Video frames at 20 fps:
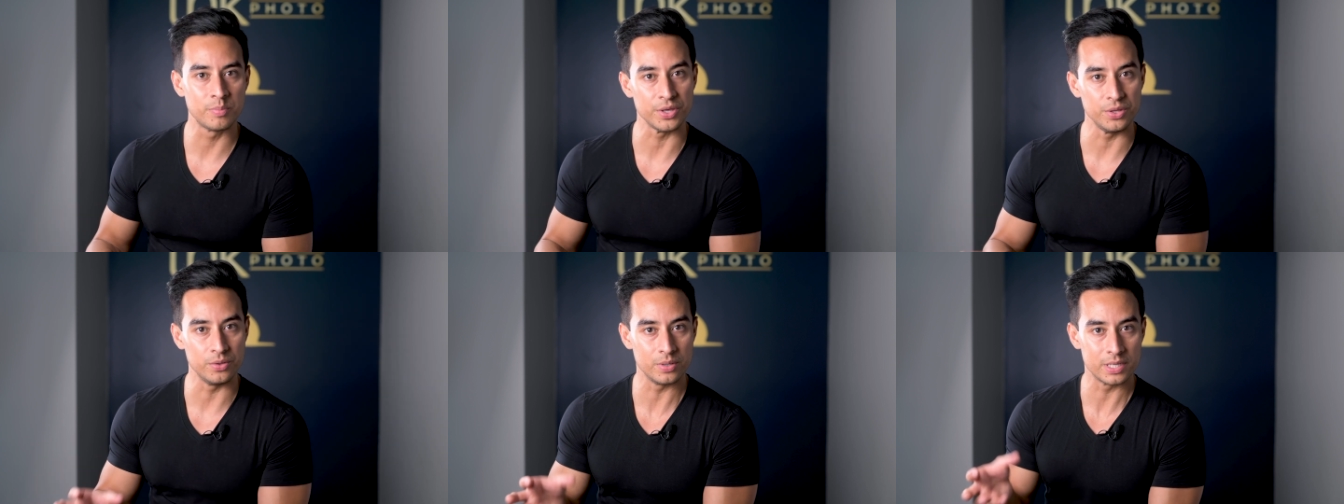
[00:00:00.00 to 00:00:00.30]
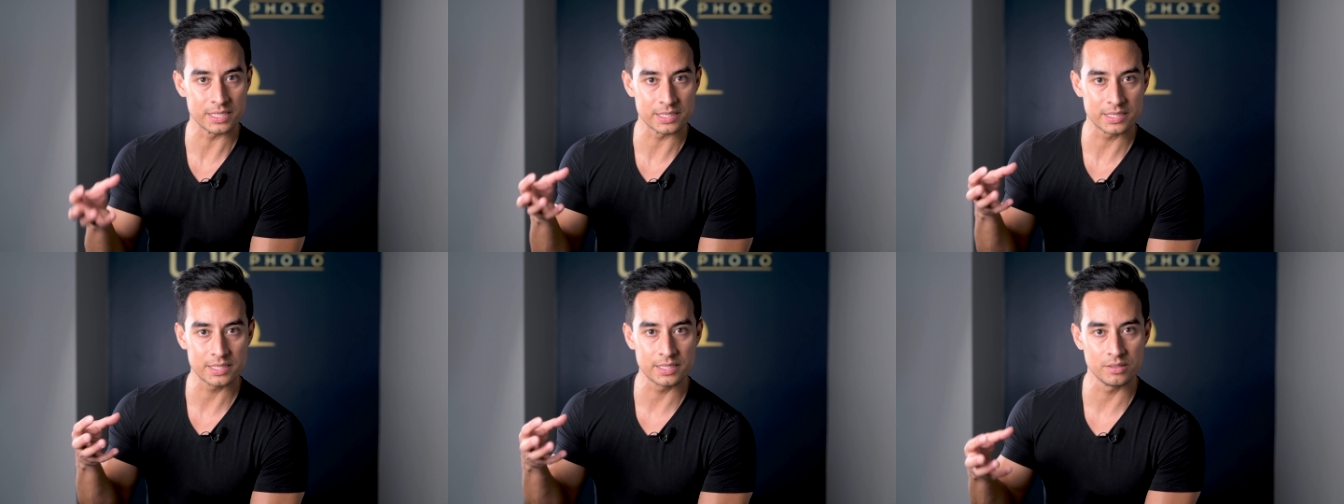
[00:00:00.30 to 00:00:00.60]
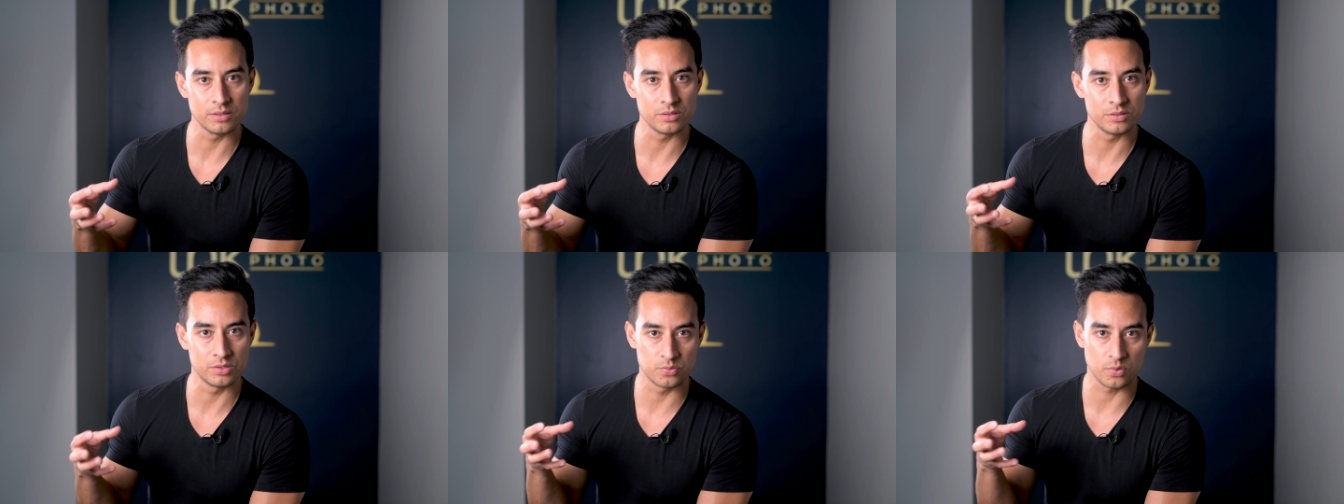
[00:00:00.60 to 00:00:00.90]
but you can
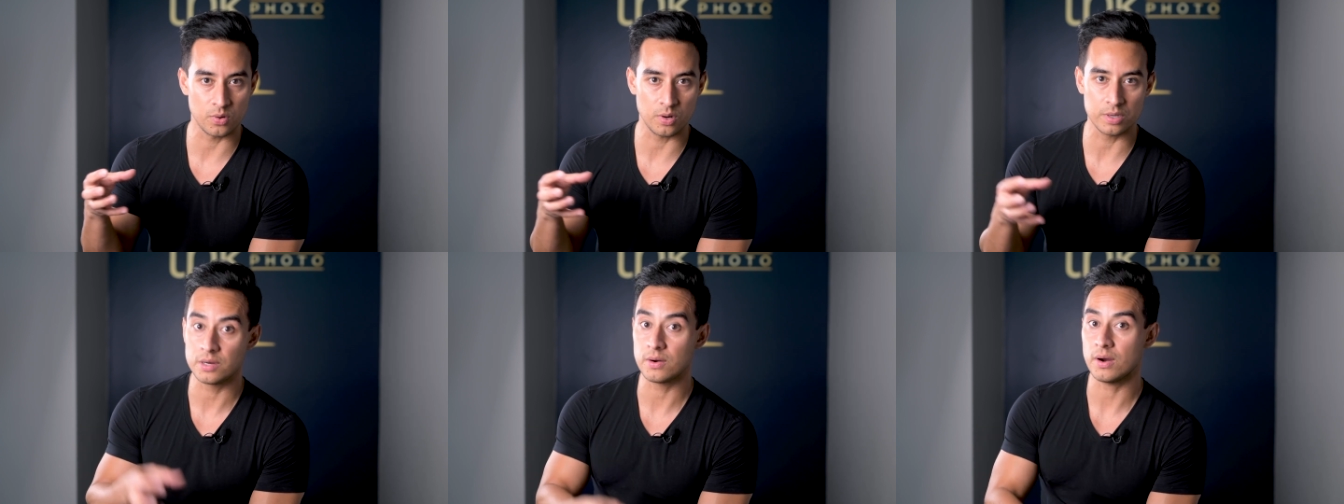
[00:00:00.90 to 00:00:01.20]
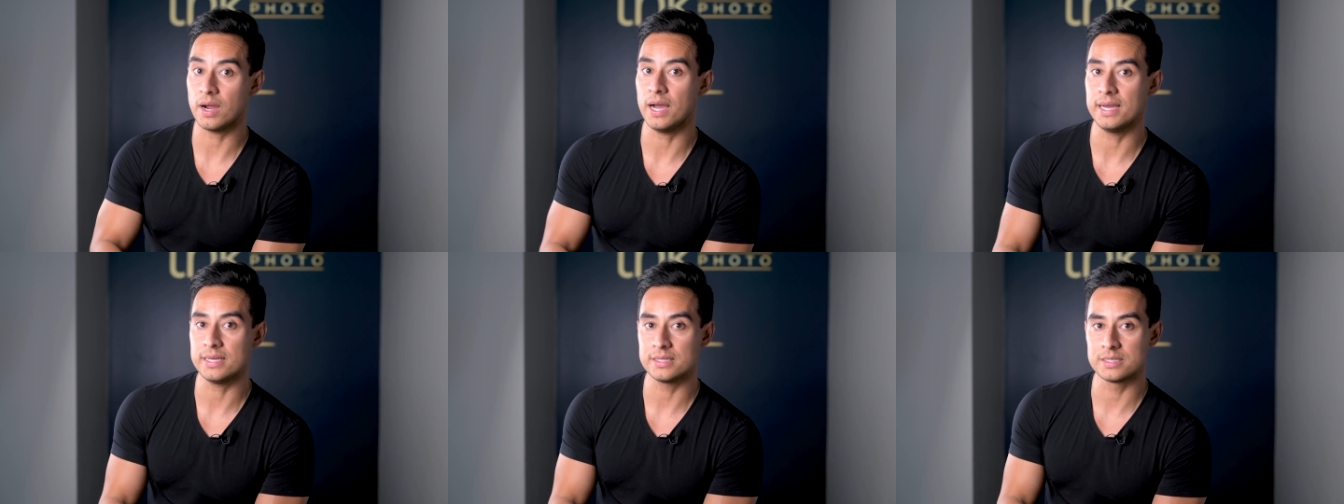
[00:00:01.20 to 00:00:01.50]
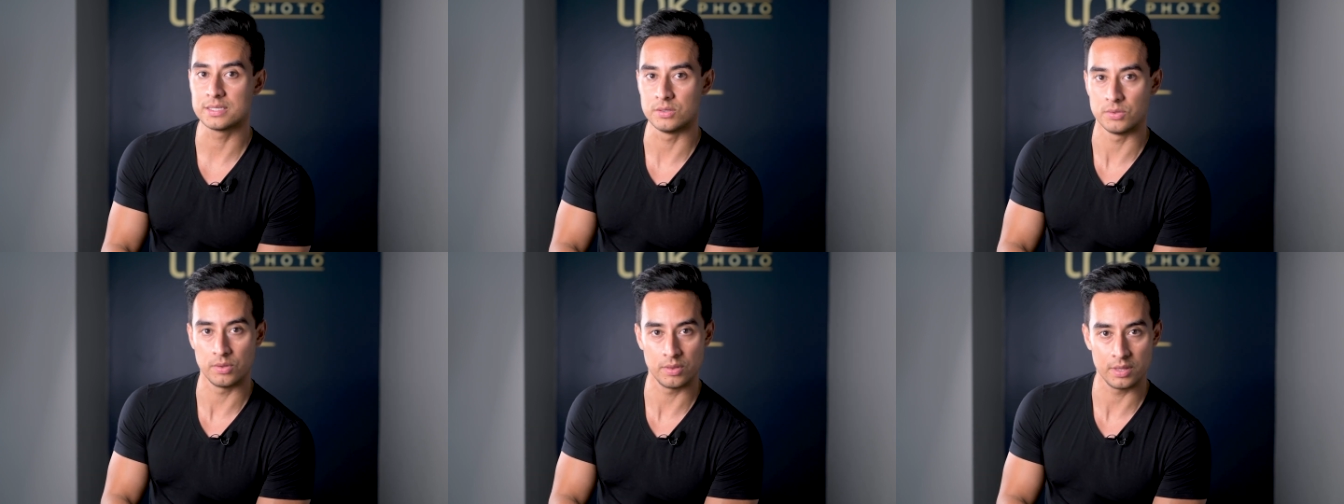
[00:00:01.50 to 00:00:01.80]
still draw your eye
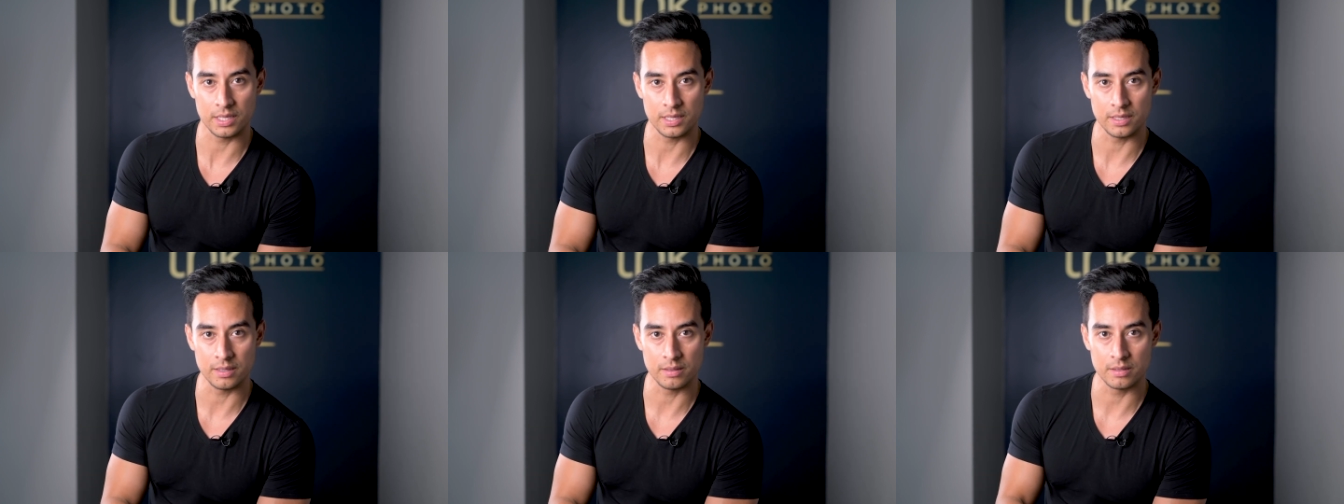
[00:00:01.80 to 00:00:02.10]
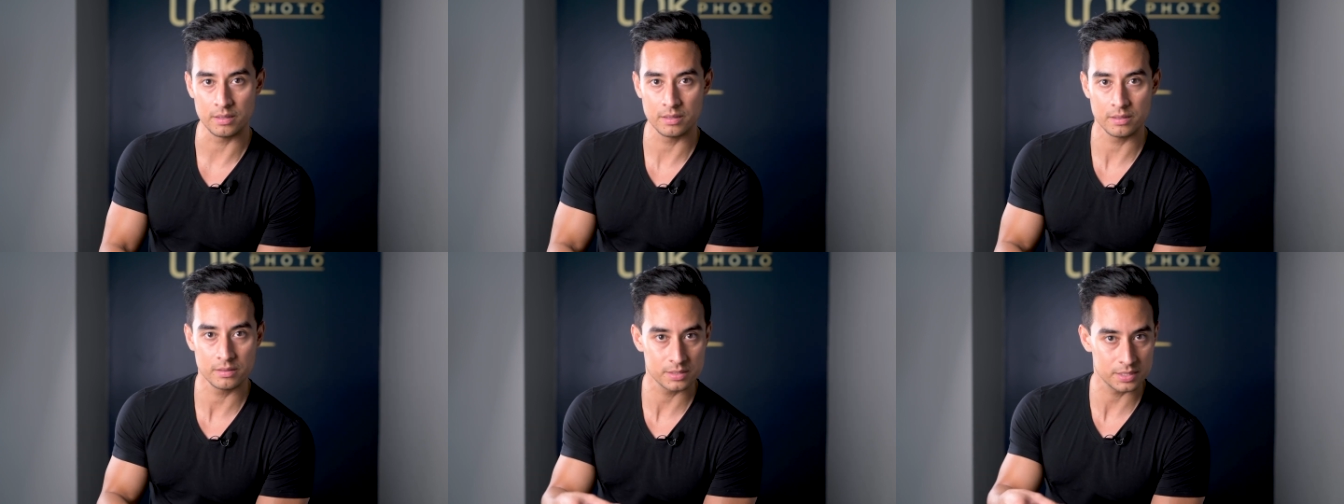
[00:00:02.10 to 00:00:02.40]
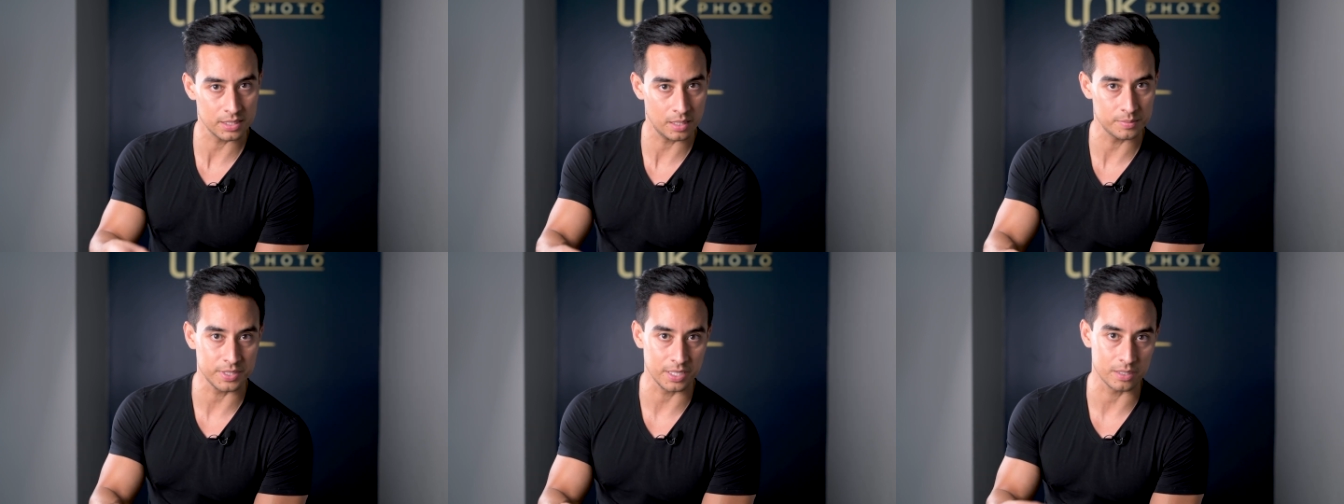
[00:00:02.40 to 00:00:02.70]
to the
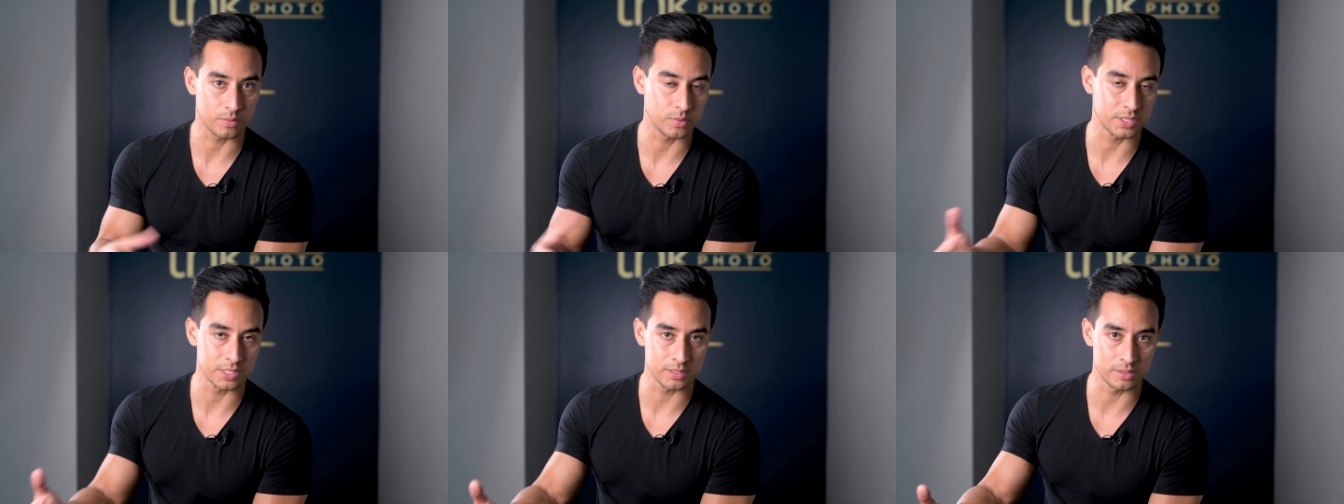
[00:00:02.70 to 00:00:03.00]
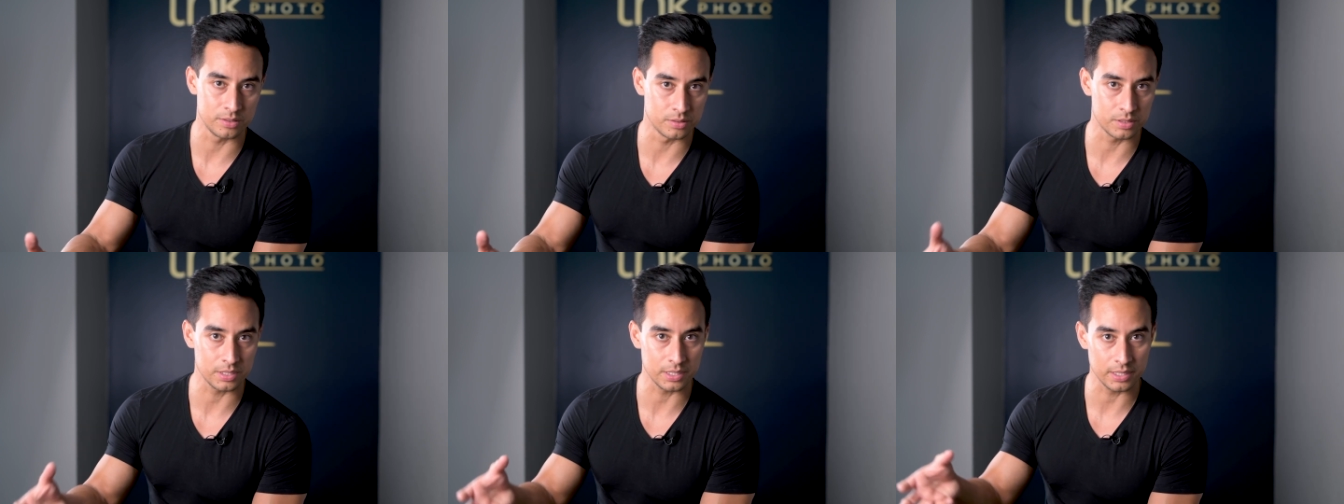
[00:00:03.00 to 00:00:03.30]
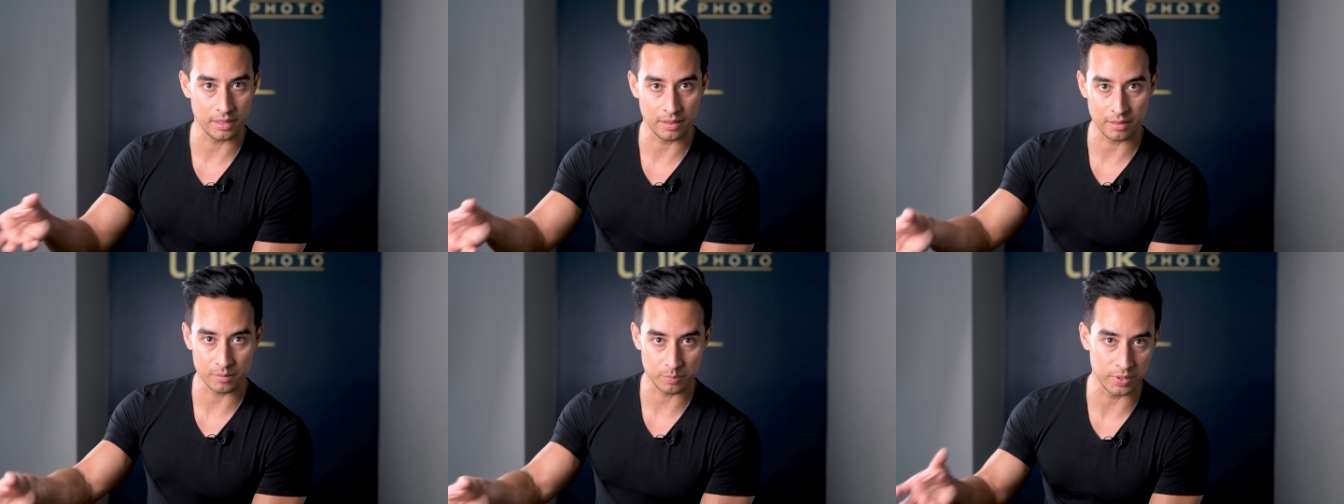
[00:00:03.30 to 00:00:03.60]
subject, which is
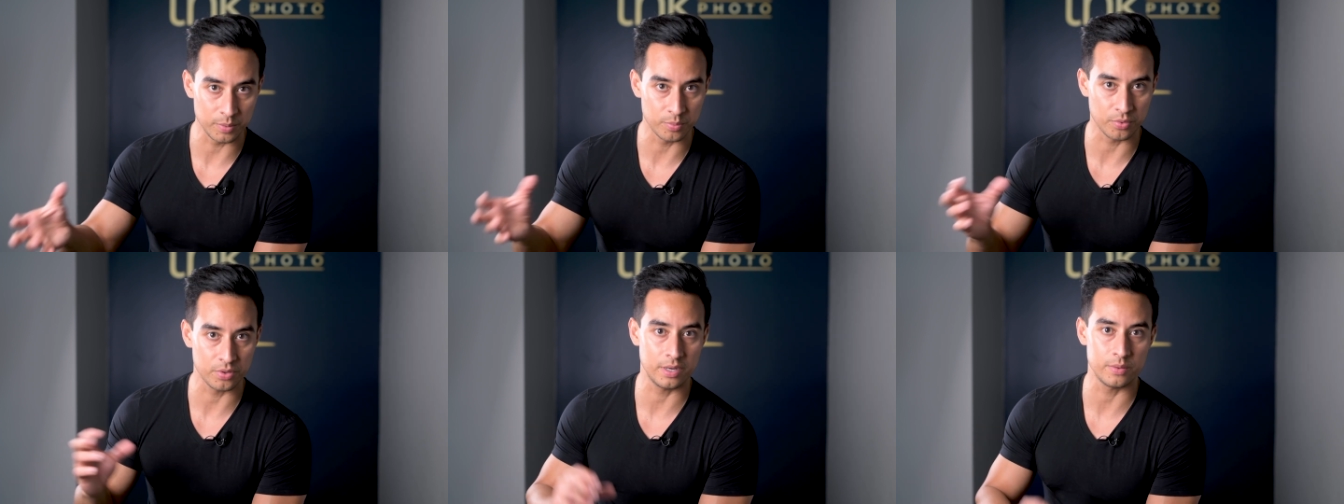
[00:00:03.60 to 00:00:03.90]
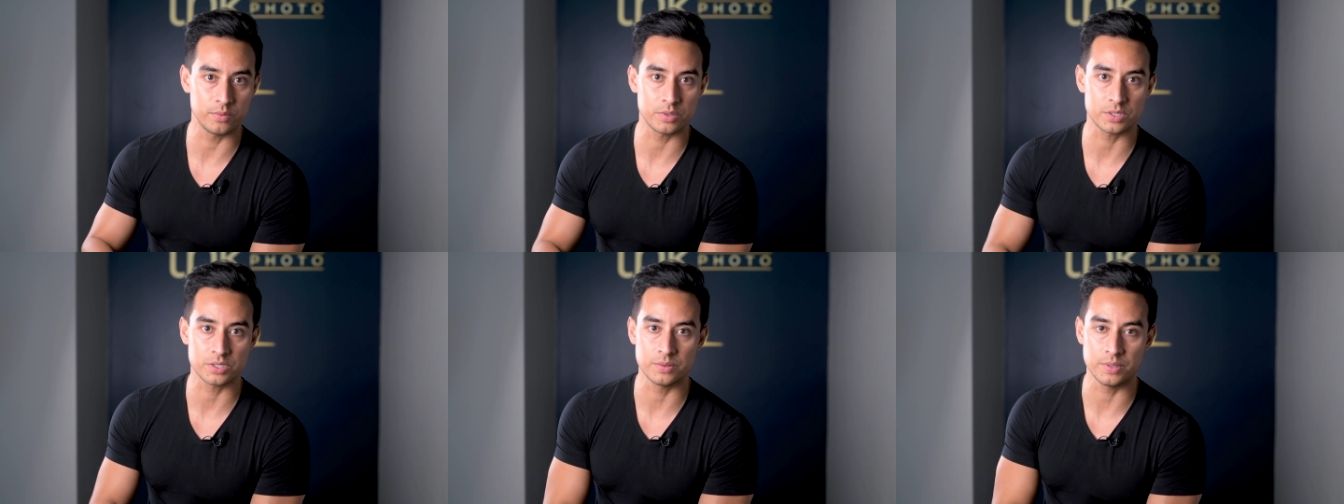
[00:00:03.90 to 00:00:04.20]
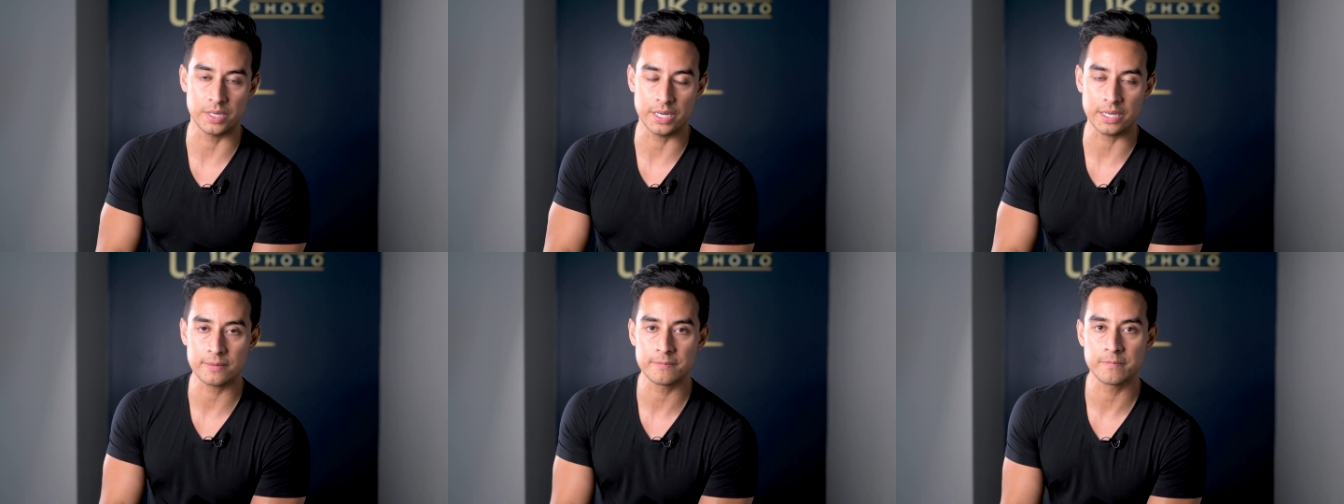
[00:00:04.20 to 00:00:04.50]
usually the people that we're
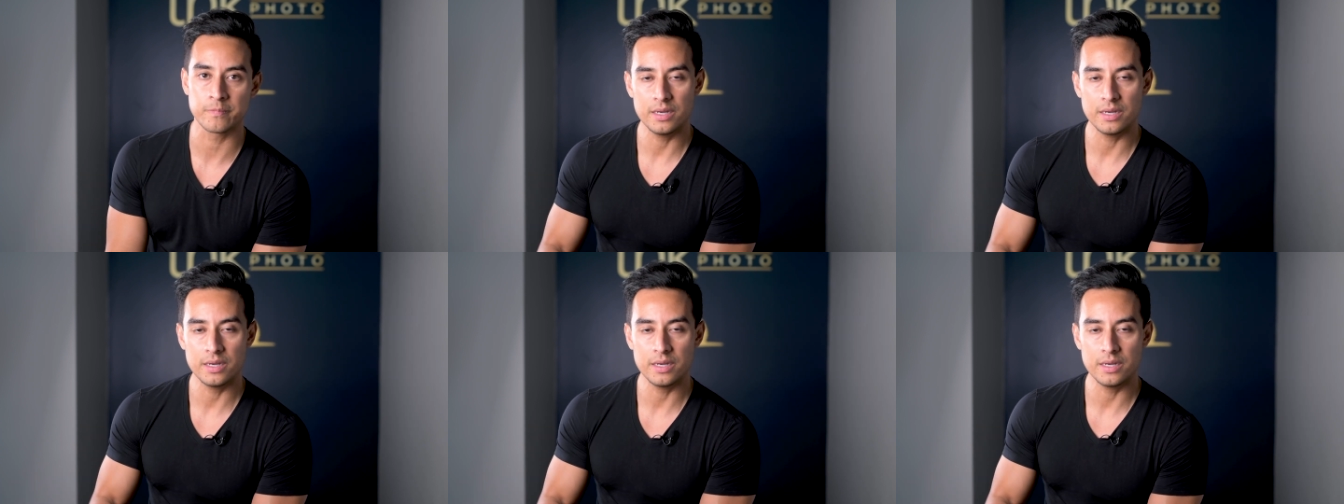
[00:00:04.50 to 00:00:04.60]
shooting.